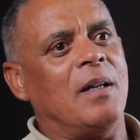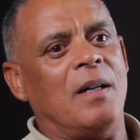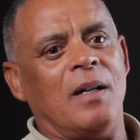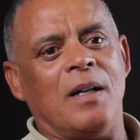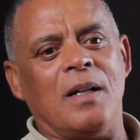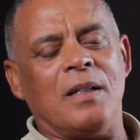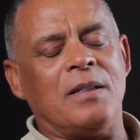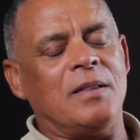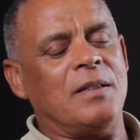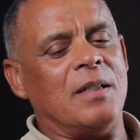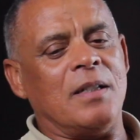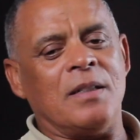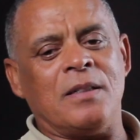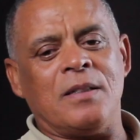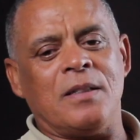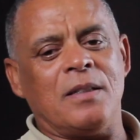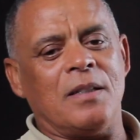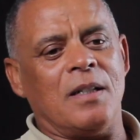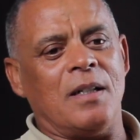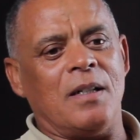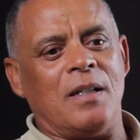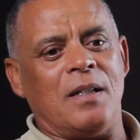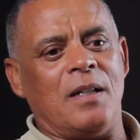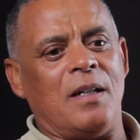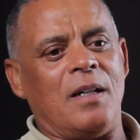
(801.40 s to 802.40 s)
It's
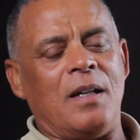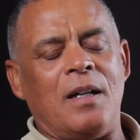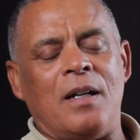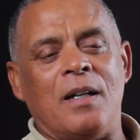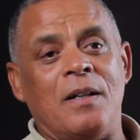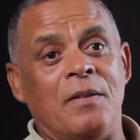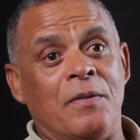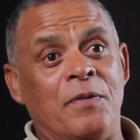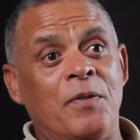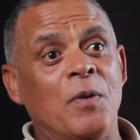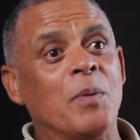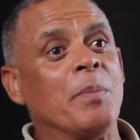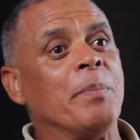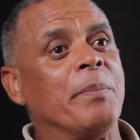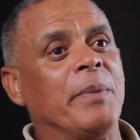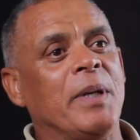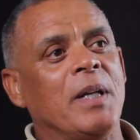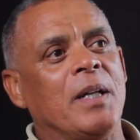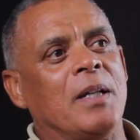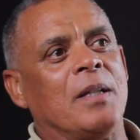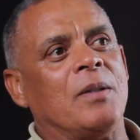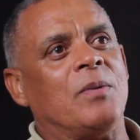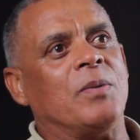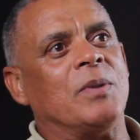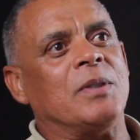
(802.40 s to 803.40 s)
for me,
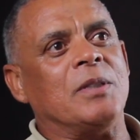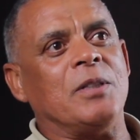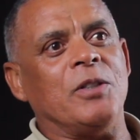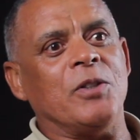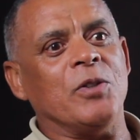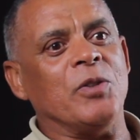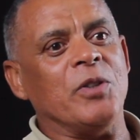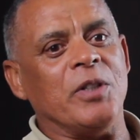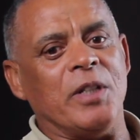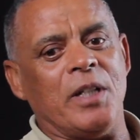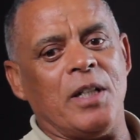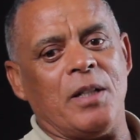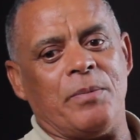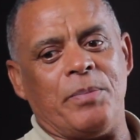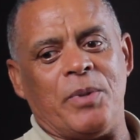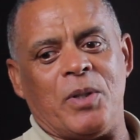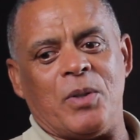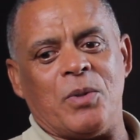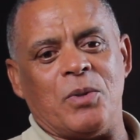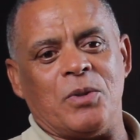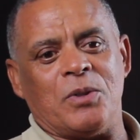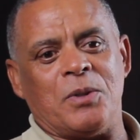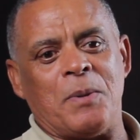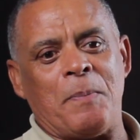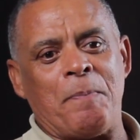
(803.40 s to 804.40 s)
it was unique
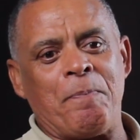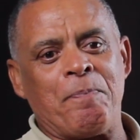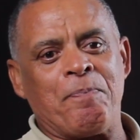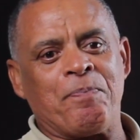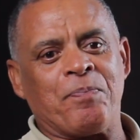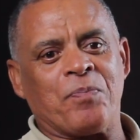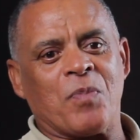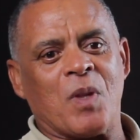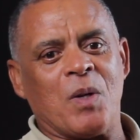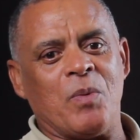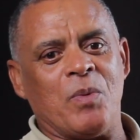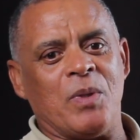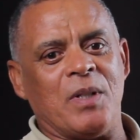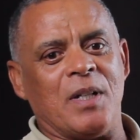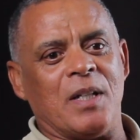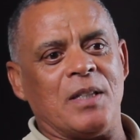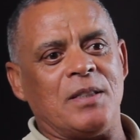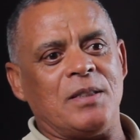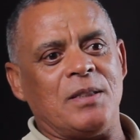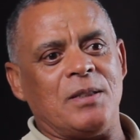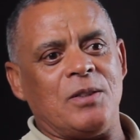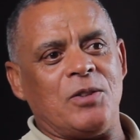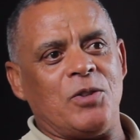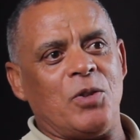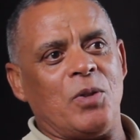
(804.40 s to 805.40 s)
because when I
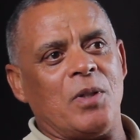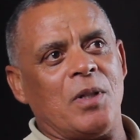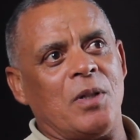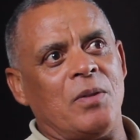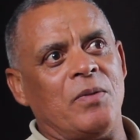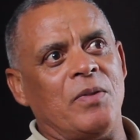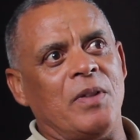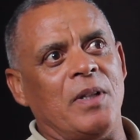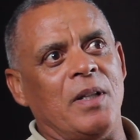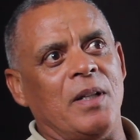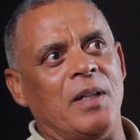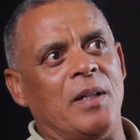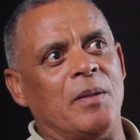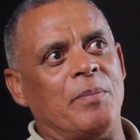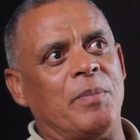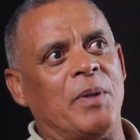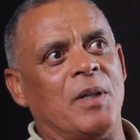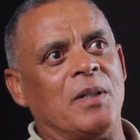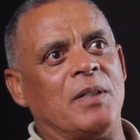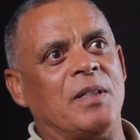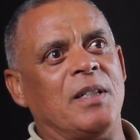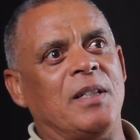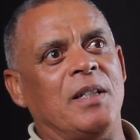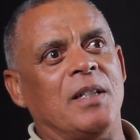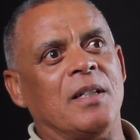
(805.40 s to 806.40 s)
took over there
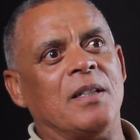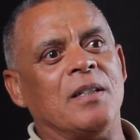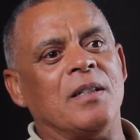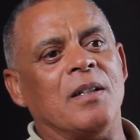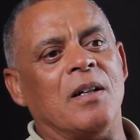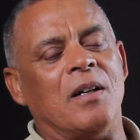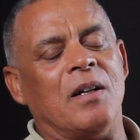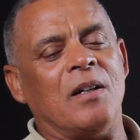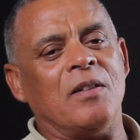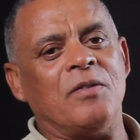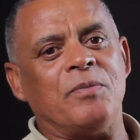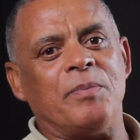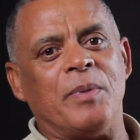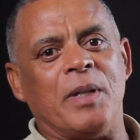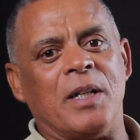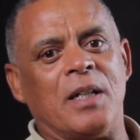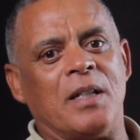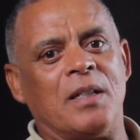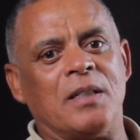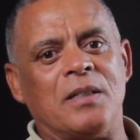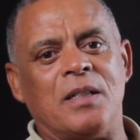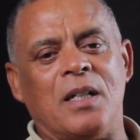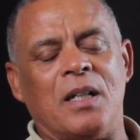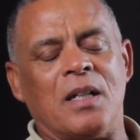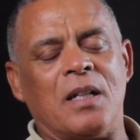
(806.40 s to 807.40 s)
about a year and a half back,
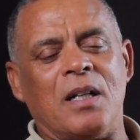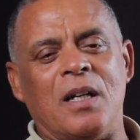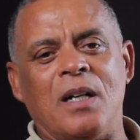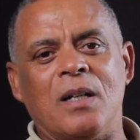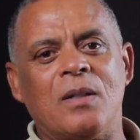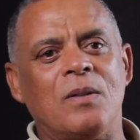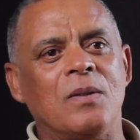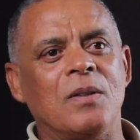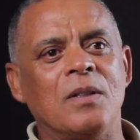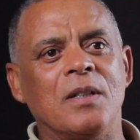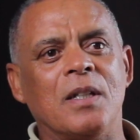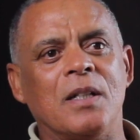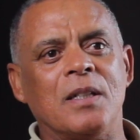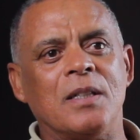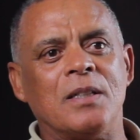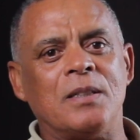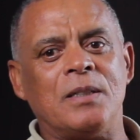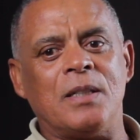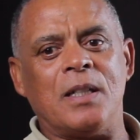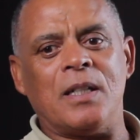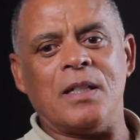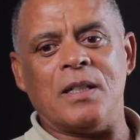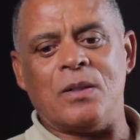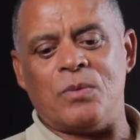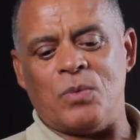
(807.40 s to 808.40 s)
it's like I couldn't
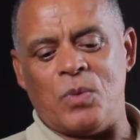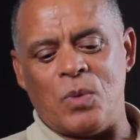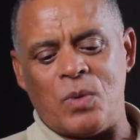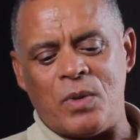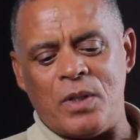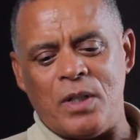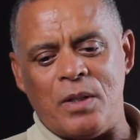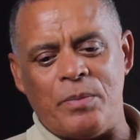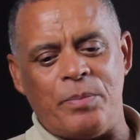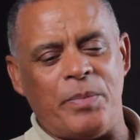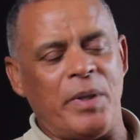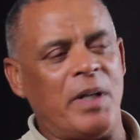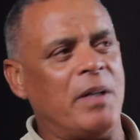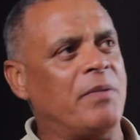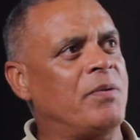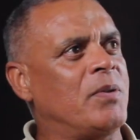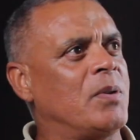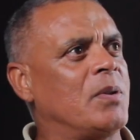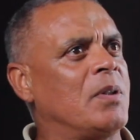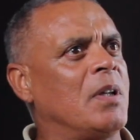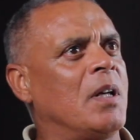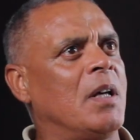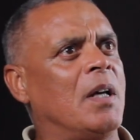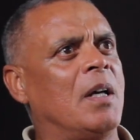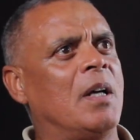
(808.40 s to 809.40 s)
understand. I'm walking
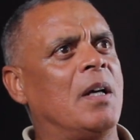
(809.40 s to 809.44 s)
barefoot.